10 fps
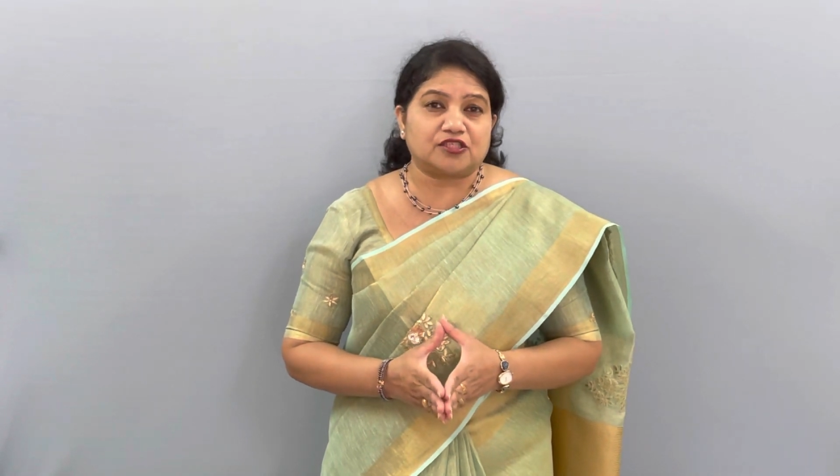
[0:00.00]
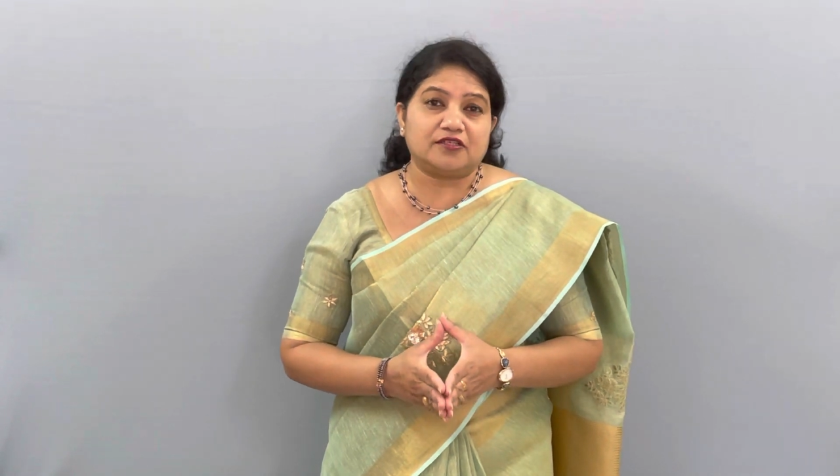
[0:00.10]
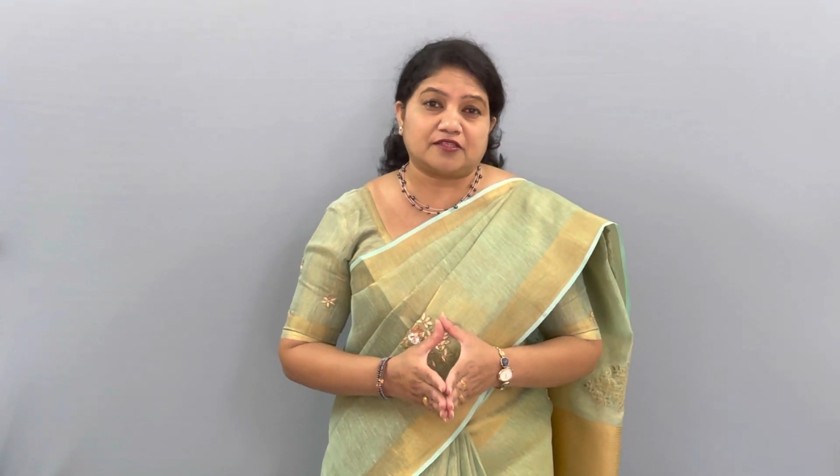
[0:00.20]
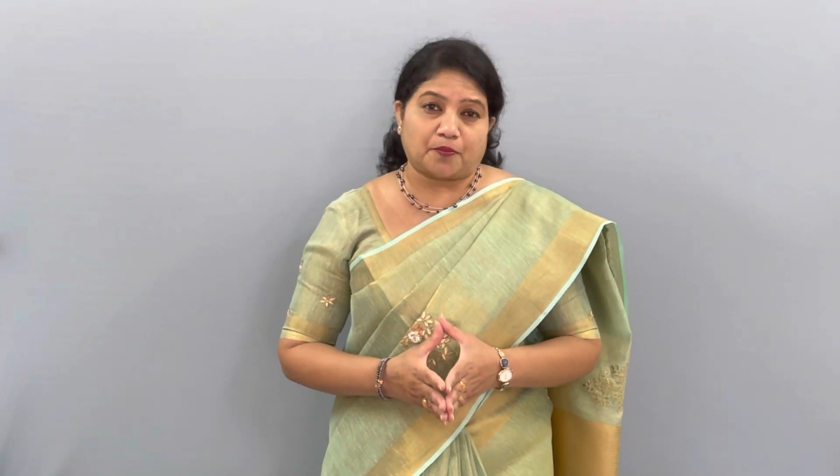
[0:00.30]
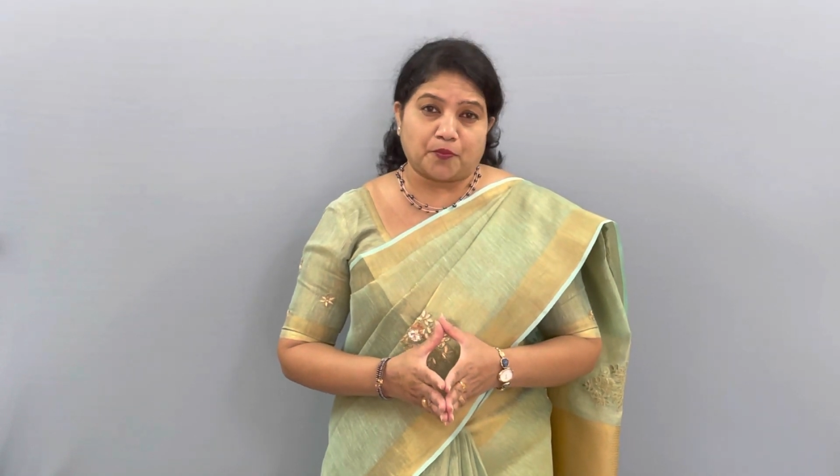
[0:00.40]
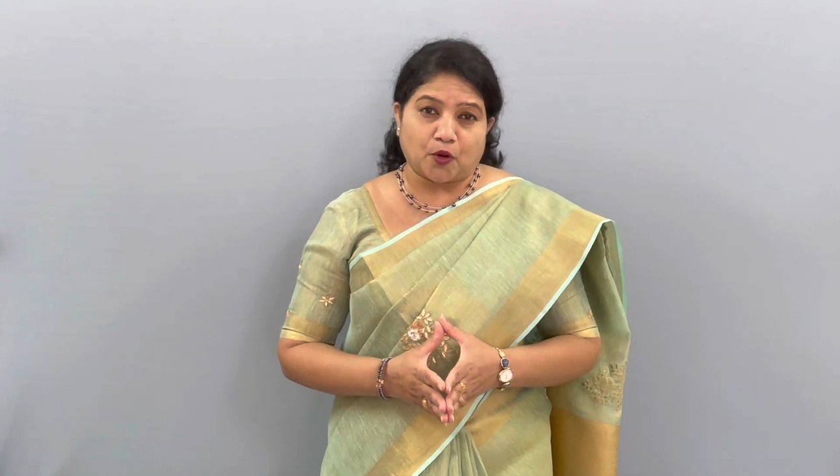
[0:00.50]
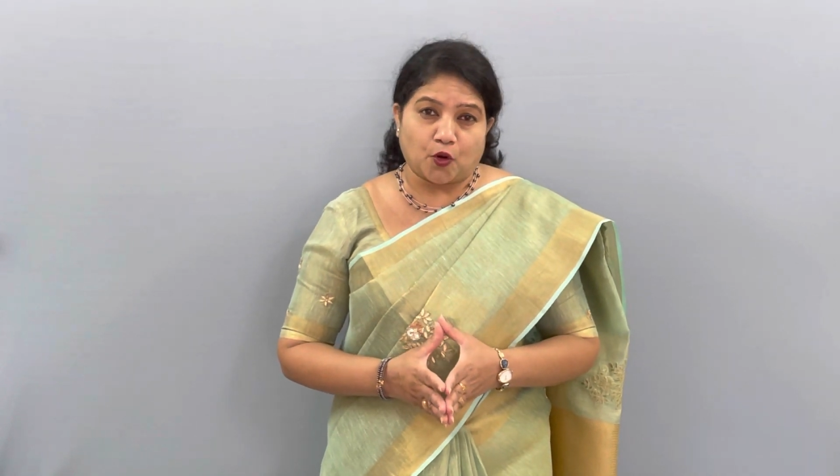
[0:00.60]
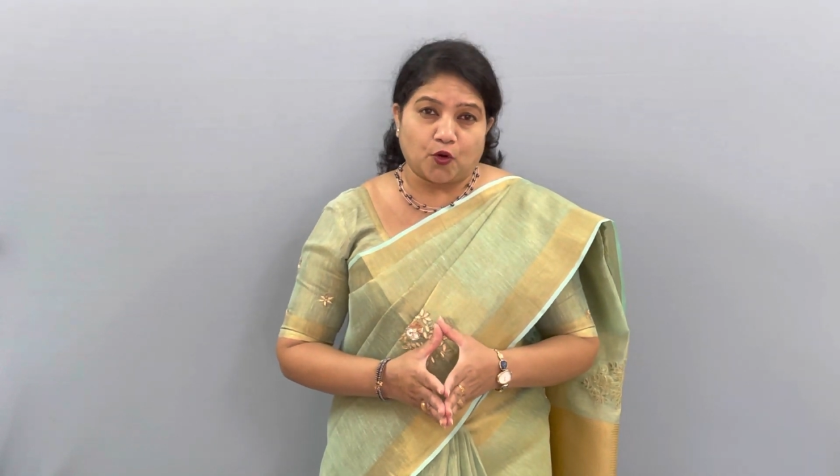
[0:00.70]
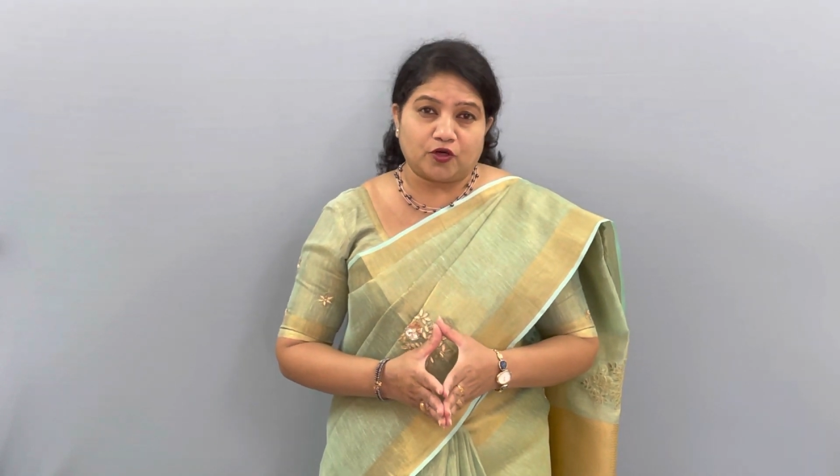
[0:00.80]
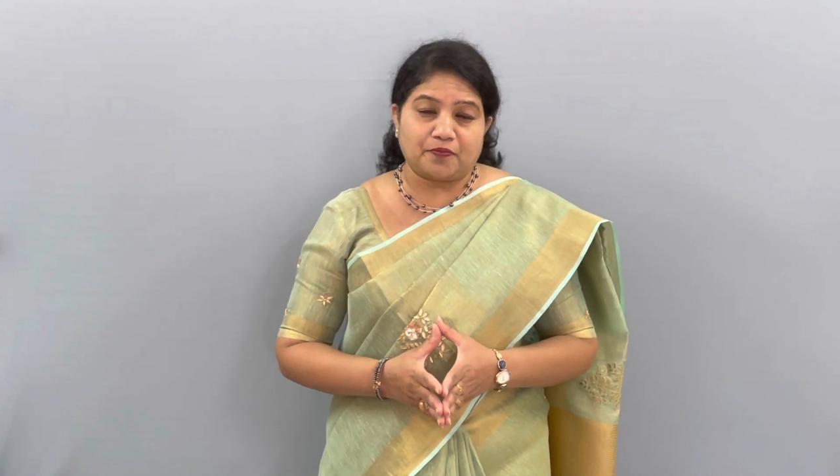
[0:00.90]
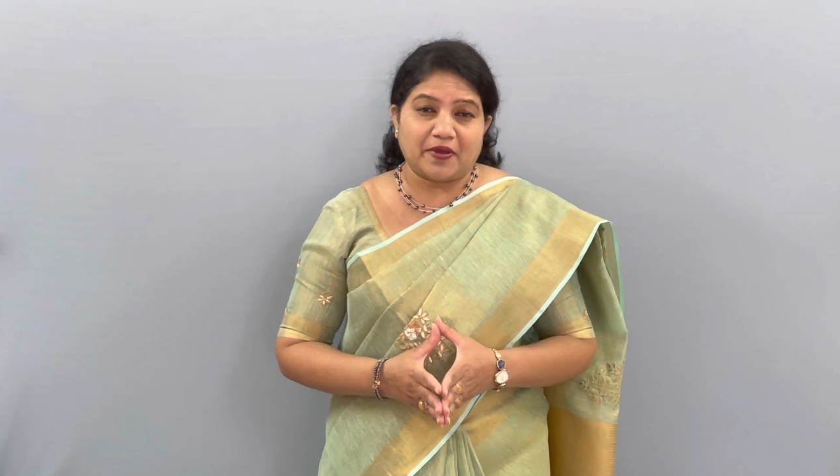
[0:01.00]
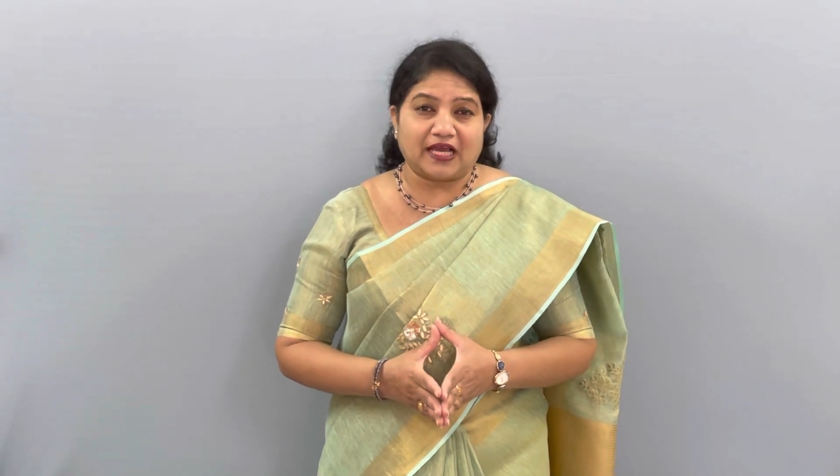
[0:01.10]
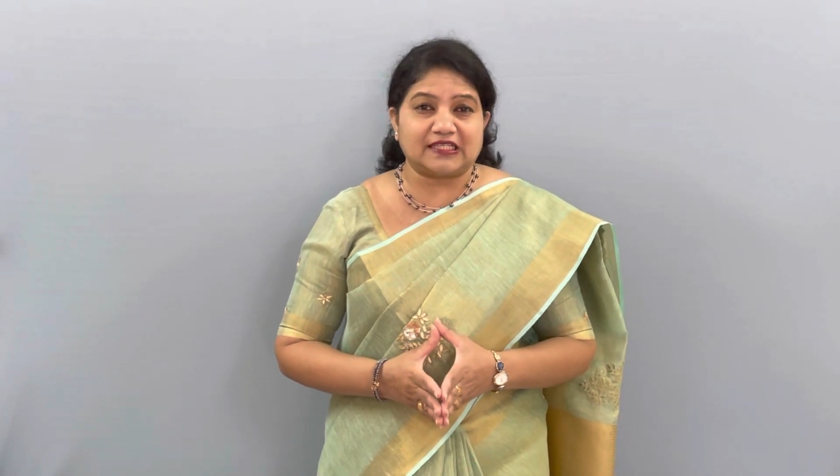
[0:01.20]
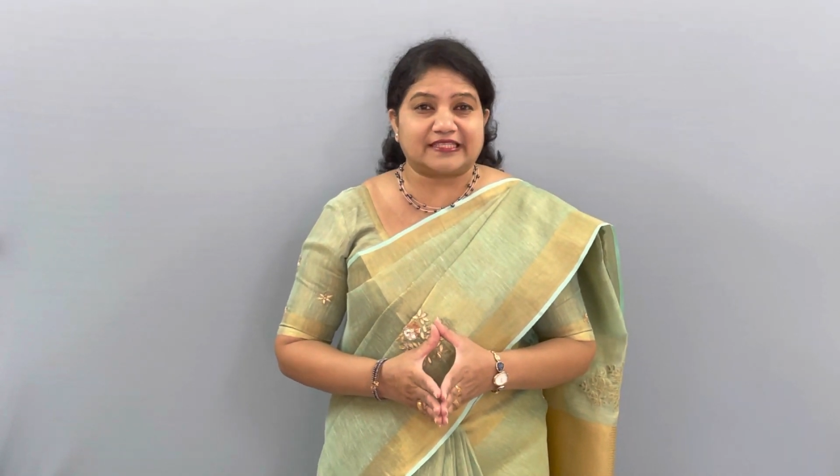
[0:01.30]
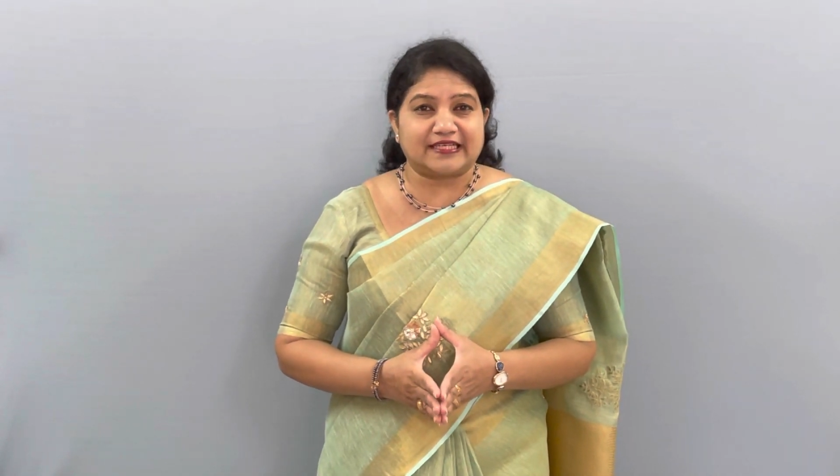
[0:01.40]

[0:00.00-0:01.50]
is a board-based